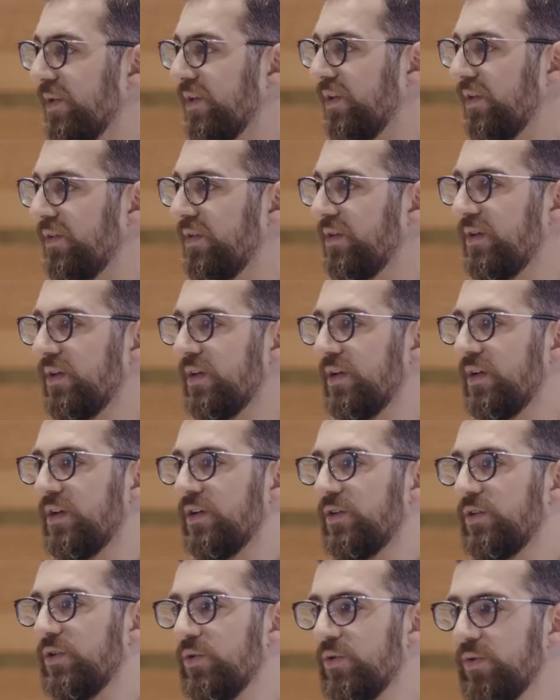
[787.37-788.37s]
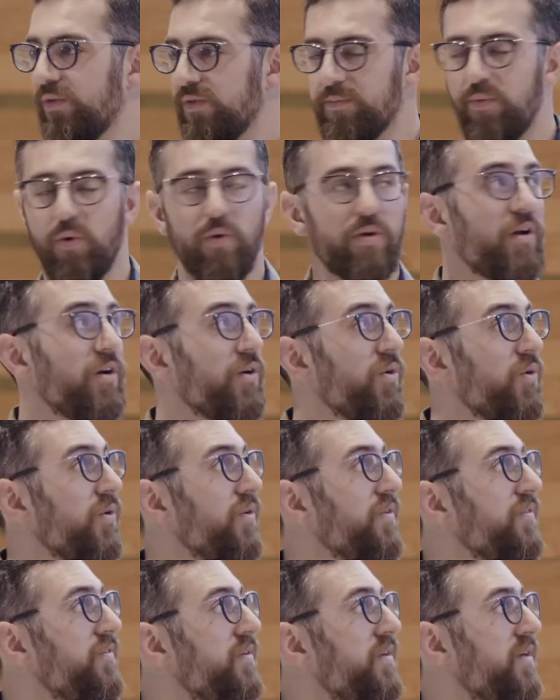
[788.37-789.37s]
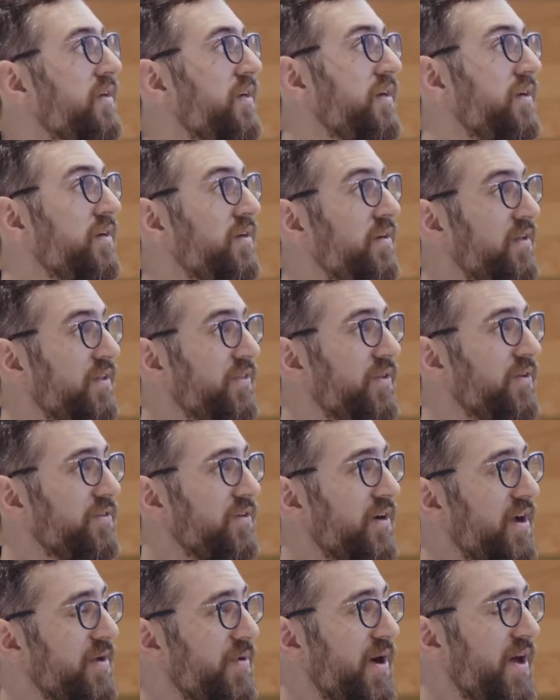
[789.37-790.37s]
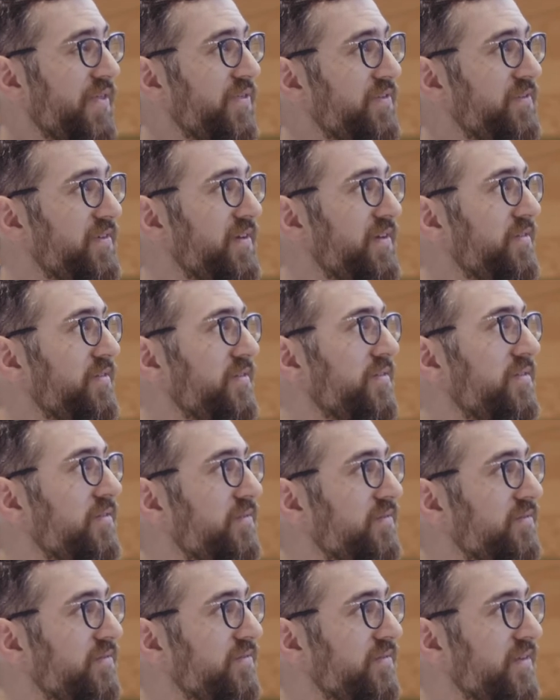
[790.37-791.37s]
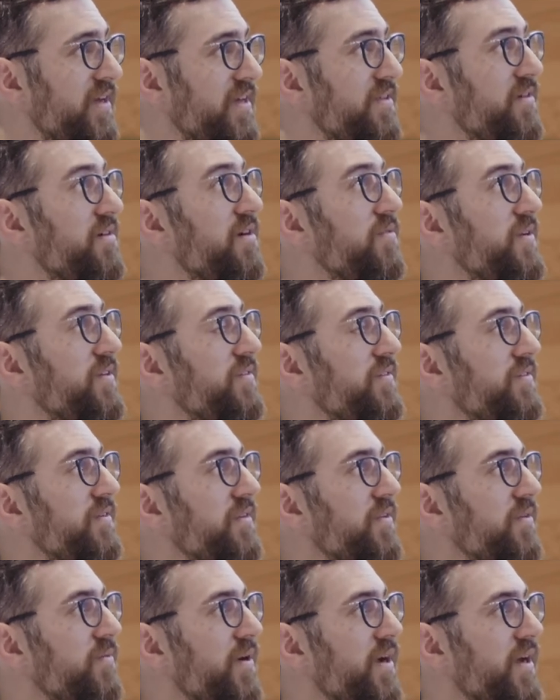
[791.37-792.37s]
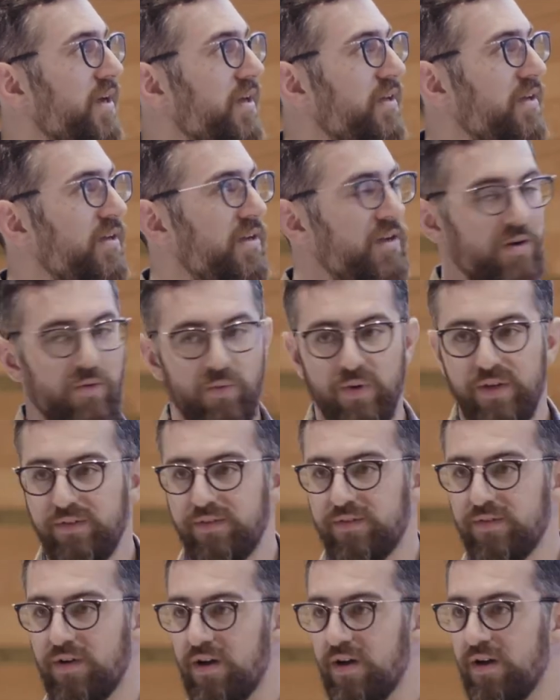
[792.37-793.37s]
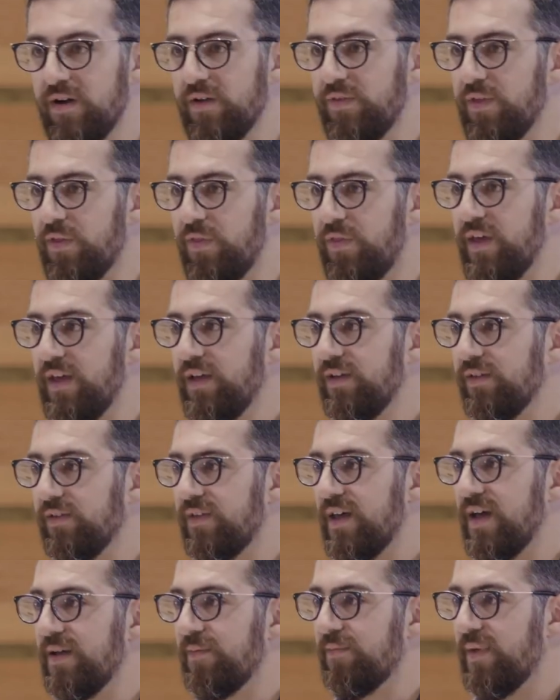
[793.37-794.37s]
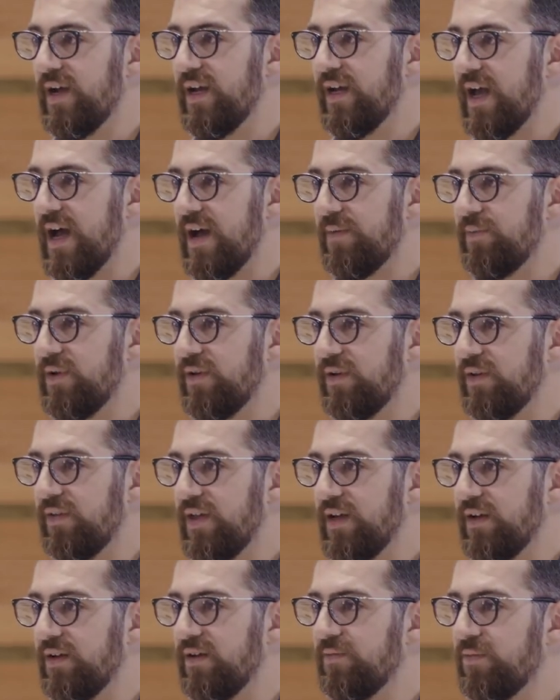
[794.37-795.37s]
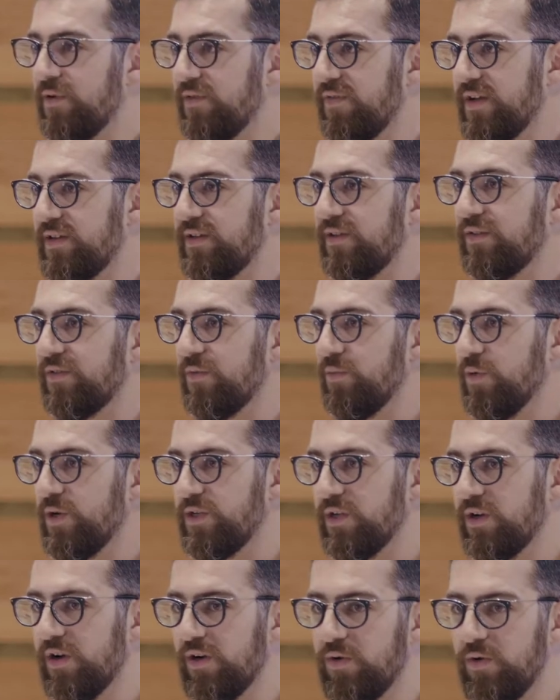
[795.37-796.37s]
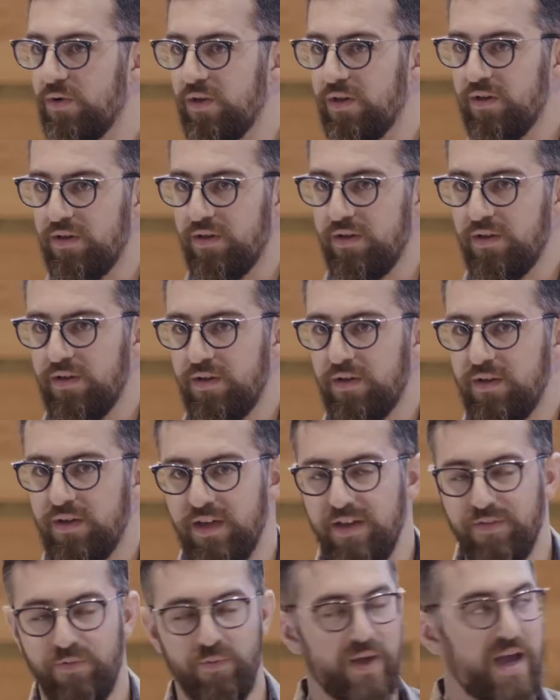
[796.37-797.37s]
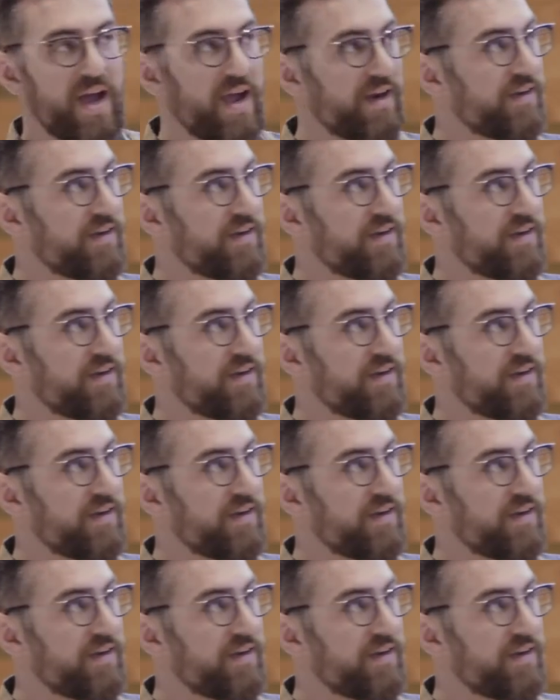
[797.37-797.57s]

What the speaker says: build to support our goals. Those are hypotheses, and there are risks in the way. Risks are the things that might happen that could prevent us from reaching our goal if we